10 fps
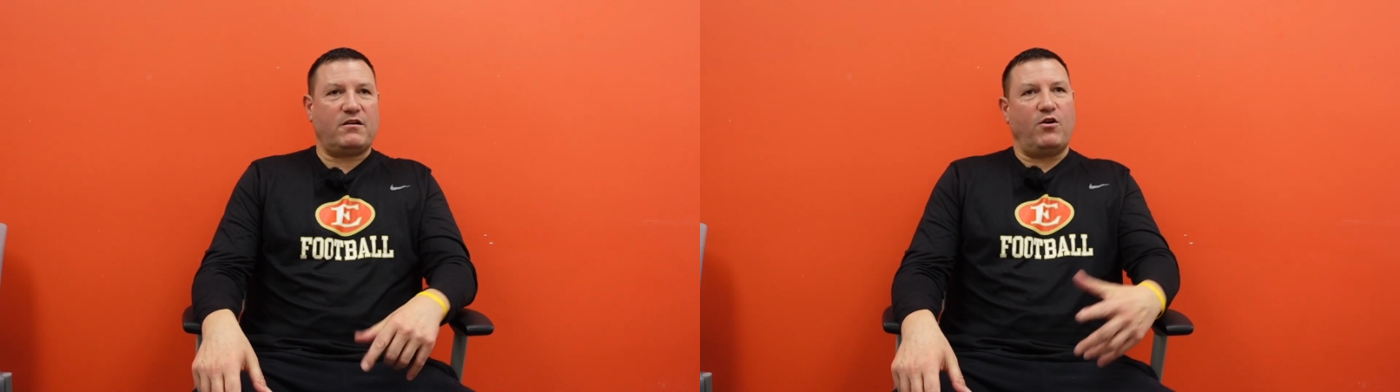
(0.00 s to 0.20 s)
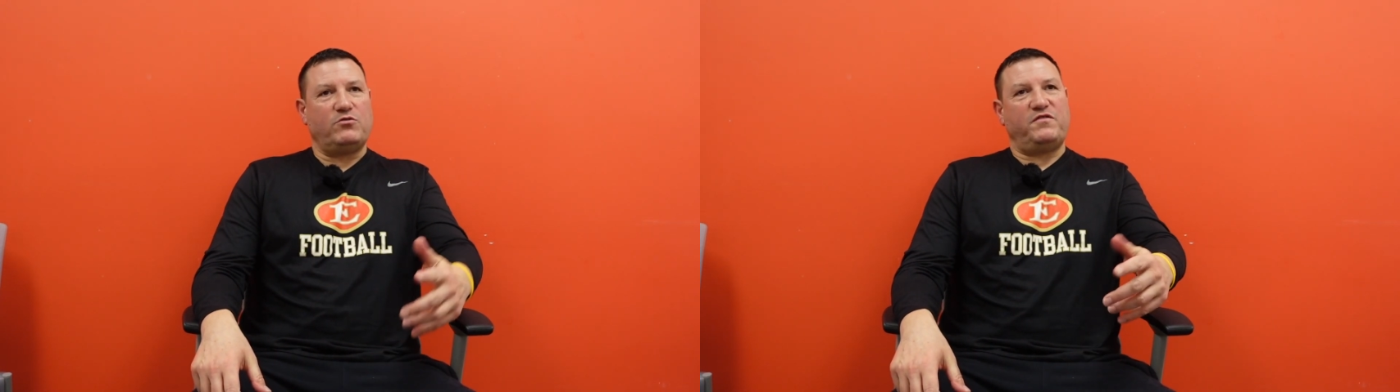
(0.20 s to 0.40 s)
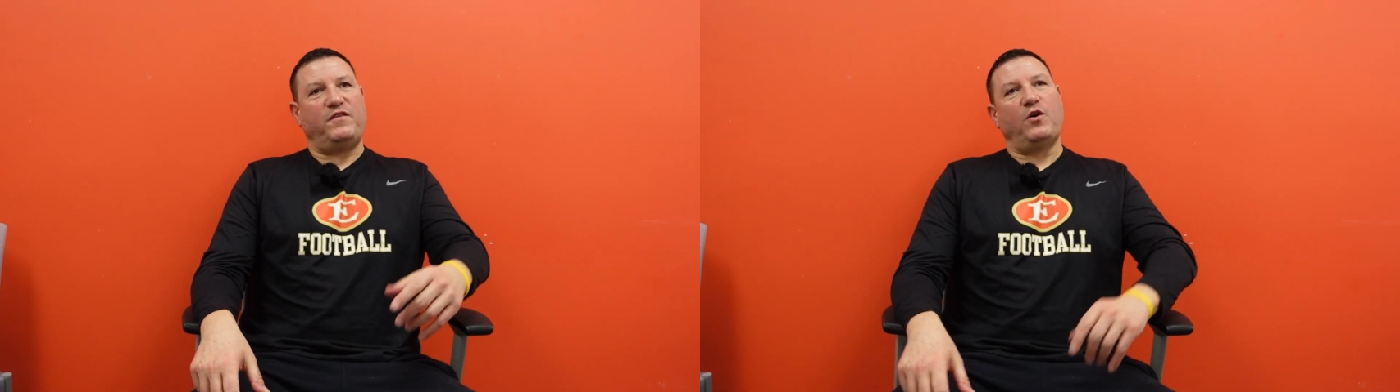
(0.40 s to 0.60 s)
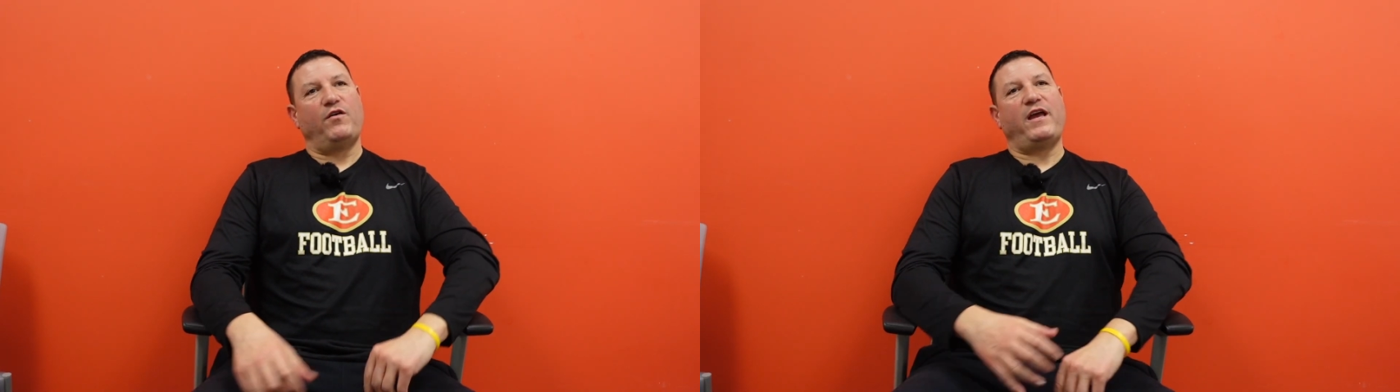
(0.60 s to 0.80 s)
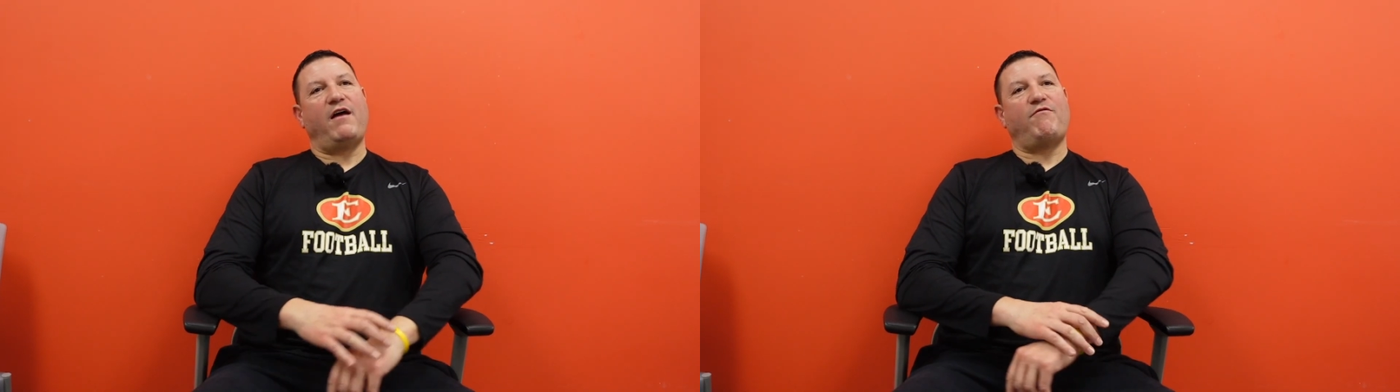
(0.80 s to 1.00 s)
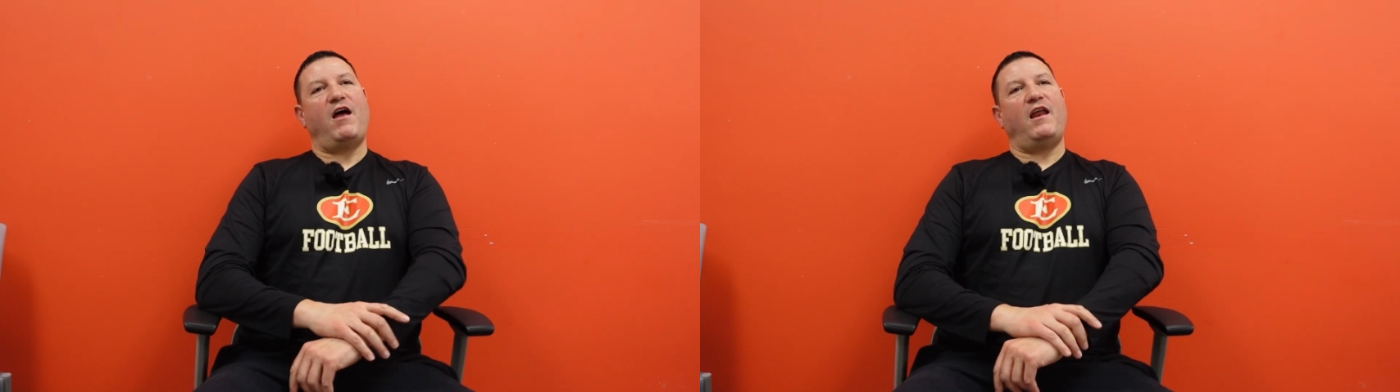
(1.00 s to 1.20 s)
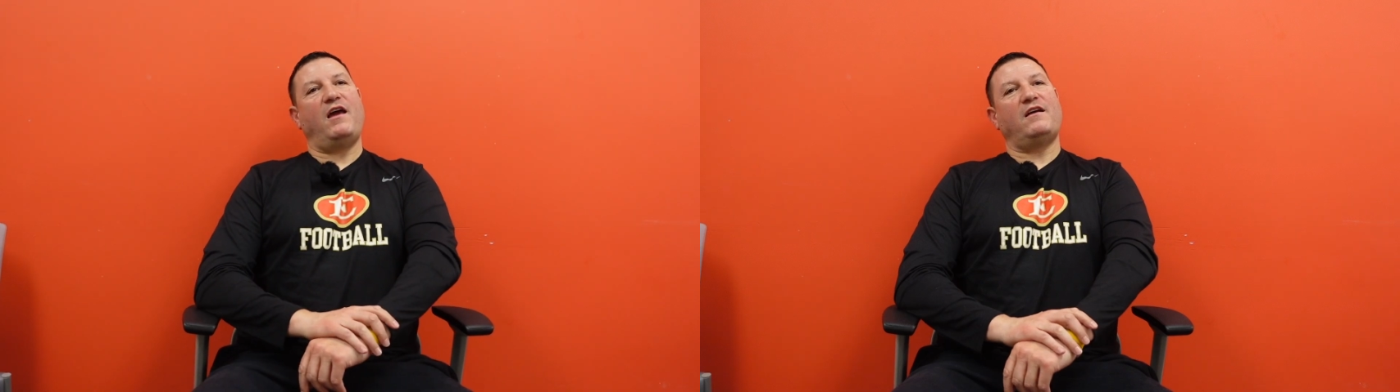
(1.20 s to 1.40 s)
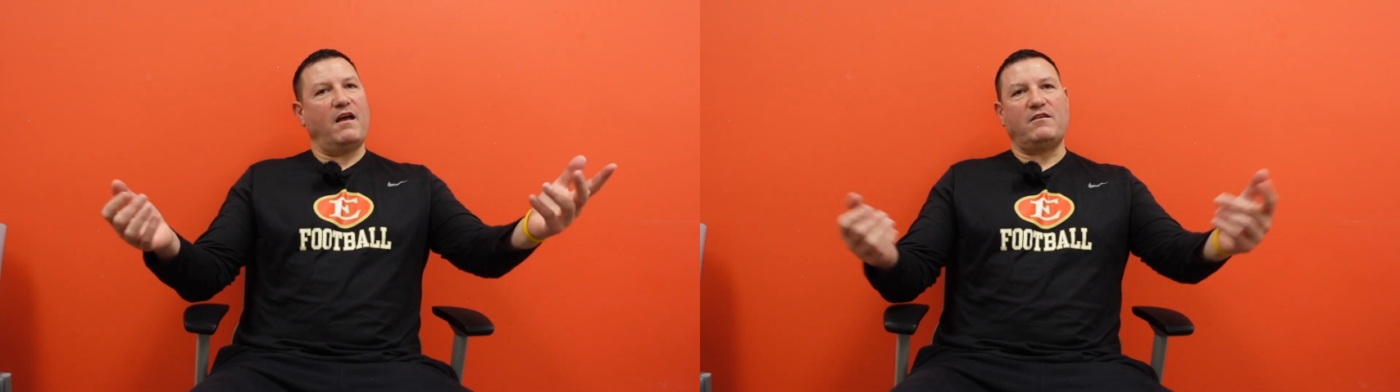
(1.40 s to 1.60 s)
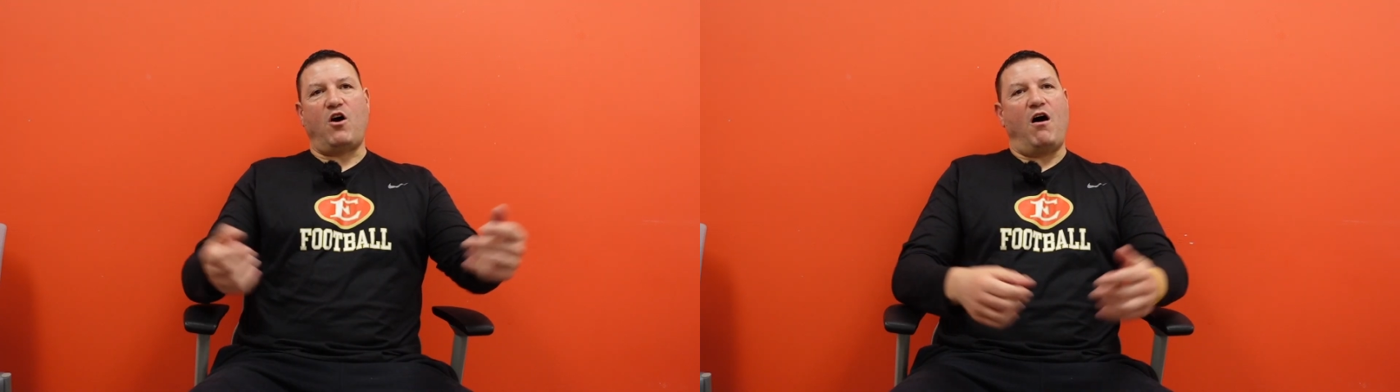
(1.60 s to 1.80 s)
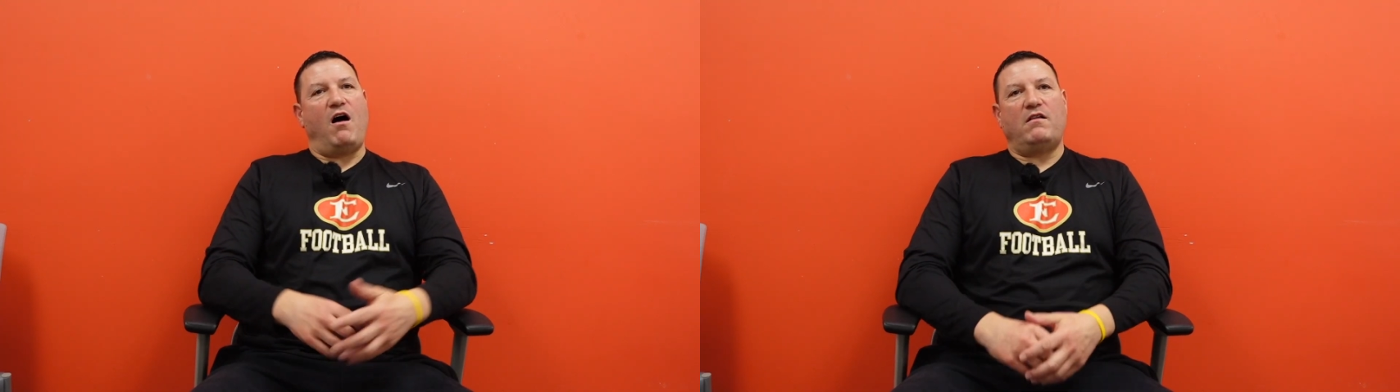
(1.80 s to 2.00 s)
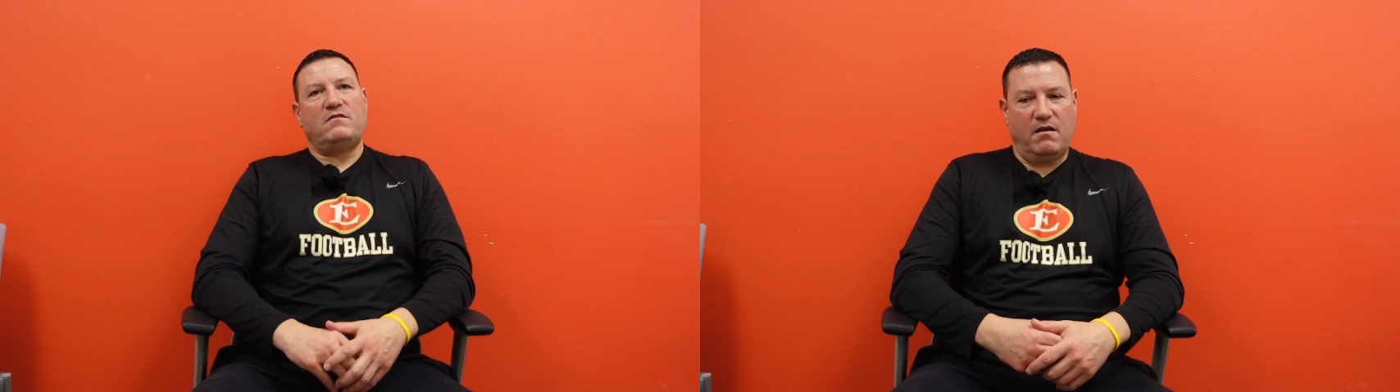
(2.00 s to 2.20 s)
Coach Fiore at Reading had called.